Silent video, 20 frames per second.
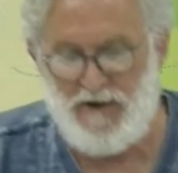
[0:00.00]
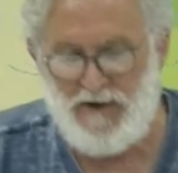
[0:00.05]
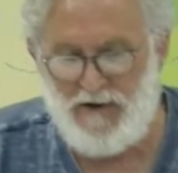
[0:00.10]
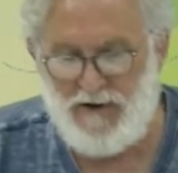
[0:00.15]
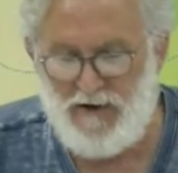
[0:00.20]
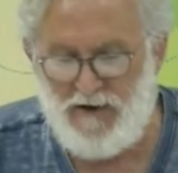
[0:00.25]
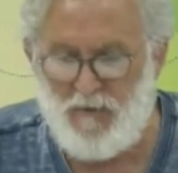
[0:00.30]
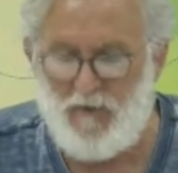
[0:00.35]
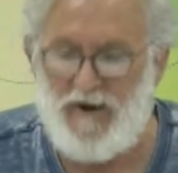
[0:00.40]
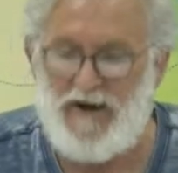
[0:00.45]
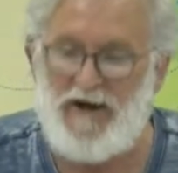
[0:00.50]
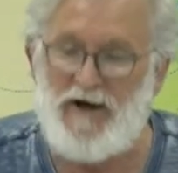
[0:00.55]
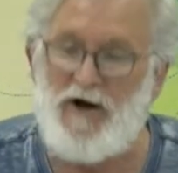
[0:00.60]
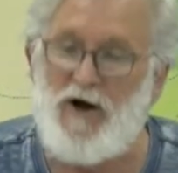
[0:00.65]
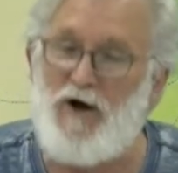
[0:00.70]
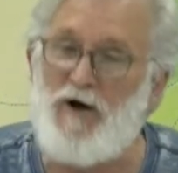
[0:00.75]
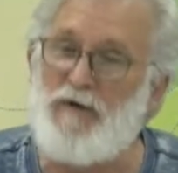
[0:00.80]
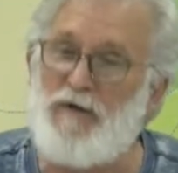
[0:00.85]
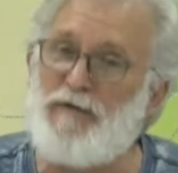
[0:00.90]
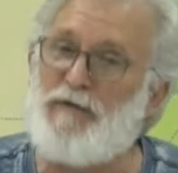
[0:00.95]
We can
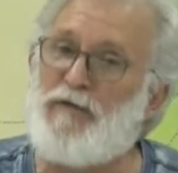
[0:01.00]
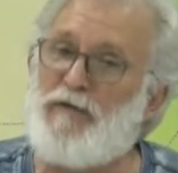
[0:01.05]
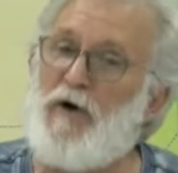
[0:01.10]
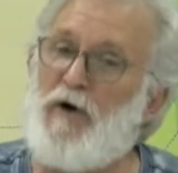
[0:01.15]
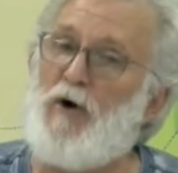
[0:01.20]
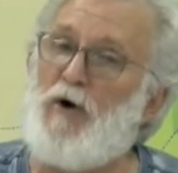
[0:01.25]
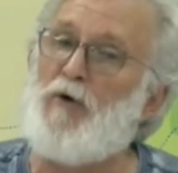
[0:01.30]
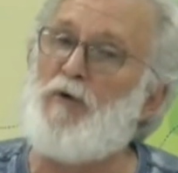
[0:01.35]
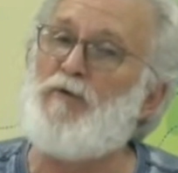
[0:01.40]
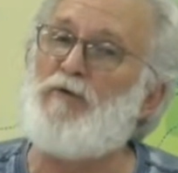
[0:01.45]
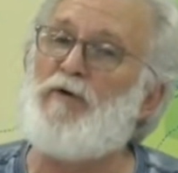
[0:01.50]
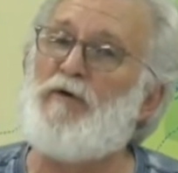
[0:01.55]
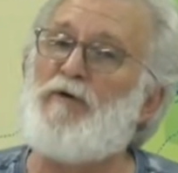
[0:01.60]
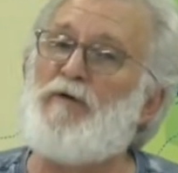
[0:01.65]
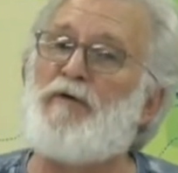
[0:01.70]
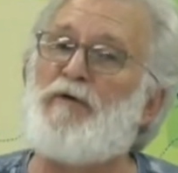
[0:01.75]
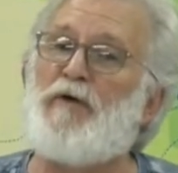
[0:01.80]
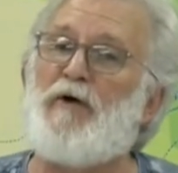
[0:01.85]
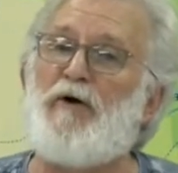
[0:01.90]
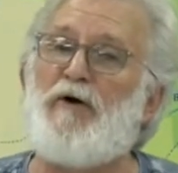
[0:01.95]
also
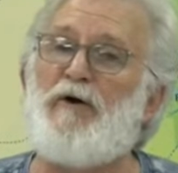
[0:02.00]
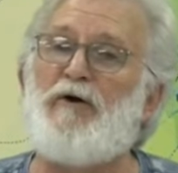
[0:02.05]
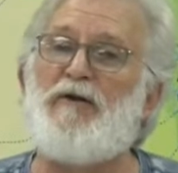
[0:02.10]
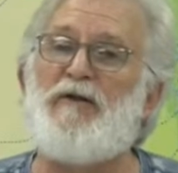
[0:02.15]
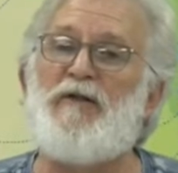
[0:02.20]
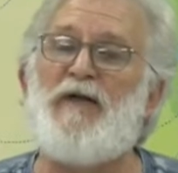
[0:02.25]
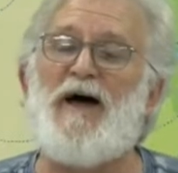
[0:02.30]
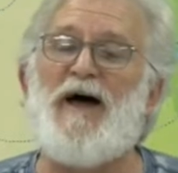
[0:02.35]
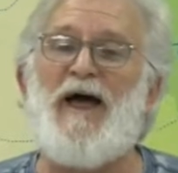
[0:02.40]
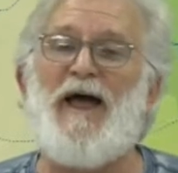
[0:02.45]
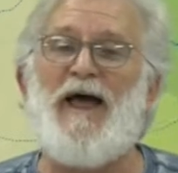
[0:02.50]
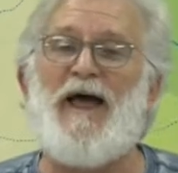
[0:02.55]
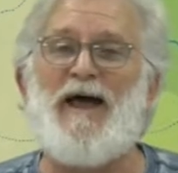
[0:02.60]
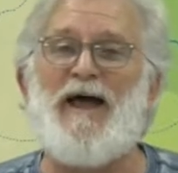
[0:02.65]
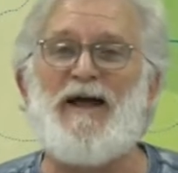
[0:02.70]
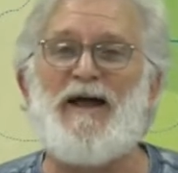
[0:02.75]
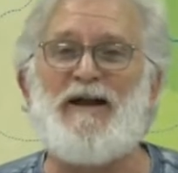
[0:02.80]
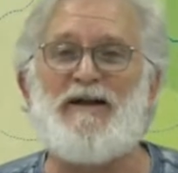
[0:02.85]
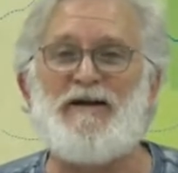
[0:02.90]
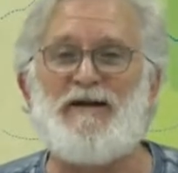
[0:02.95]
discern the
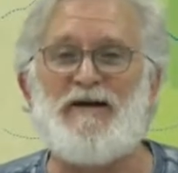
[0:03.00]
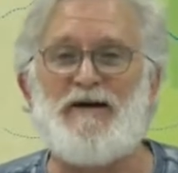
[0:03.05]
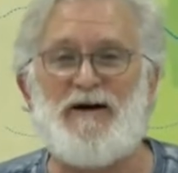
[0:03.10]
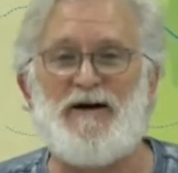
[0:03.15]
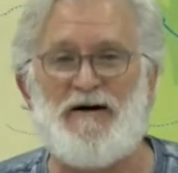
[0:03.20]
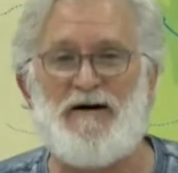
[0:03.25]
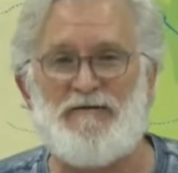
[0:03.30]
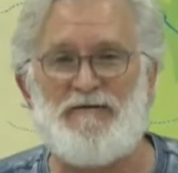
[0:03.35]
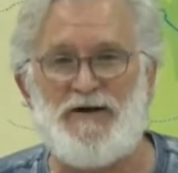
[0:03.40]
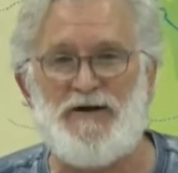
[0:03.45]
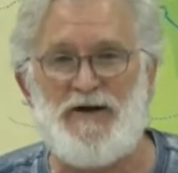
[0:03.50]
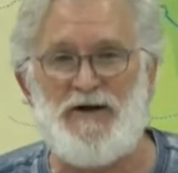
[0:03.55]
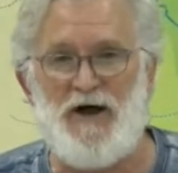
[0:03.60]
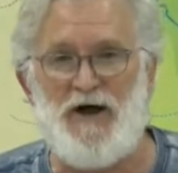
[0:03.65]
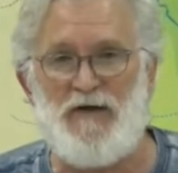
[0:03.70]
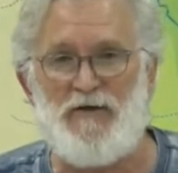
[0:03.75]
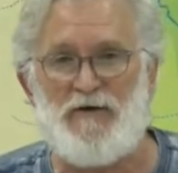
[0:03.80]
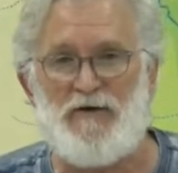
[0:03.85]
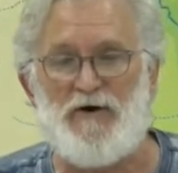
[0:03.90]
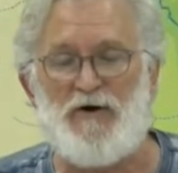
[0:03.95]
hand of
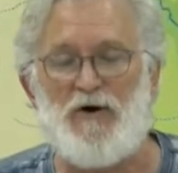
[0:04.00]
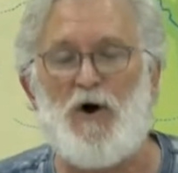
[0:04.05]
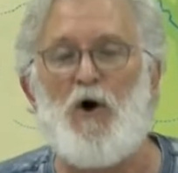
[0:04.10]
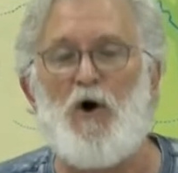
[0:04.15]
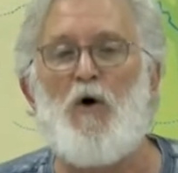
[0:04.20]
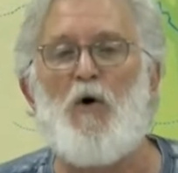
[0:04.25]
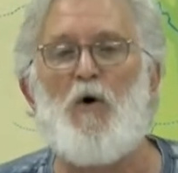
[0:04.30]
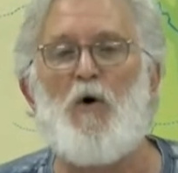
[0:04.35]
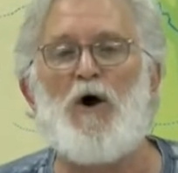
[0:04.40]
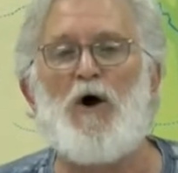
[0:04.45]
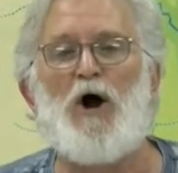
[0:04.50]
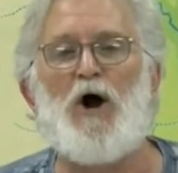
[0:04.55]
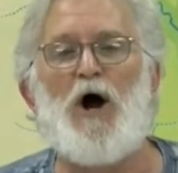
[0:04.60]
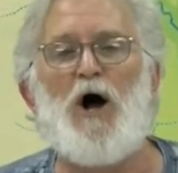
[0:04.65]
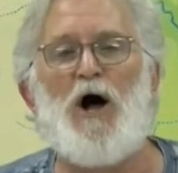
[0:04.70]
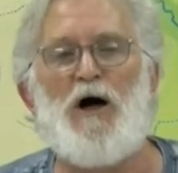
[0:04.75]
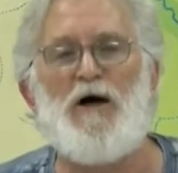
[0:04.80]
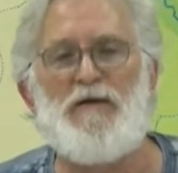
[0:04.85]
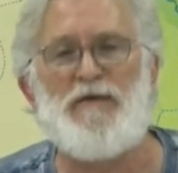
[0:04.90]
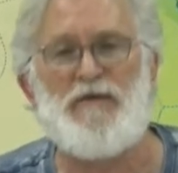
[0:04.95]
another or
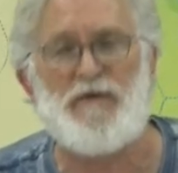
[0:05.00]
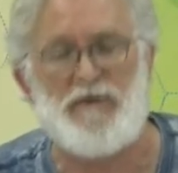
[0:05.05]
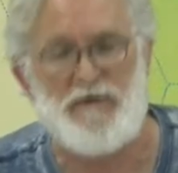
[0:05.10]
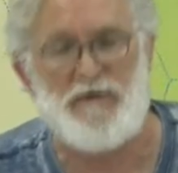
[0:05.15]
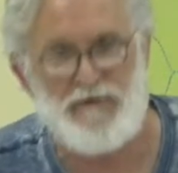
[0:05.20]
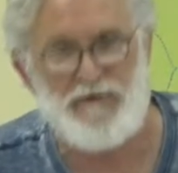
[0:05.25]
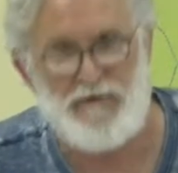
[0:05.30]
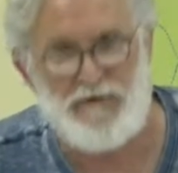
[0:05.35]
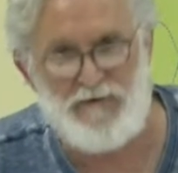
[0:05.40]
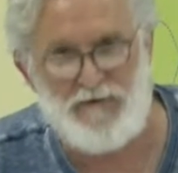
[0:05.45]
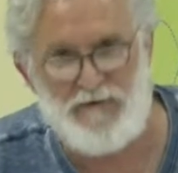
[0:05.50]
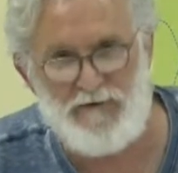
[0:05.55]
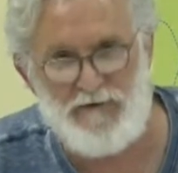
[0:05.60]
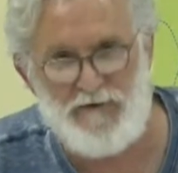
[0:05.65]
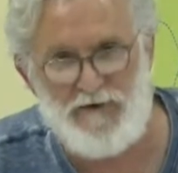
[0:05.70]
others.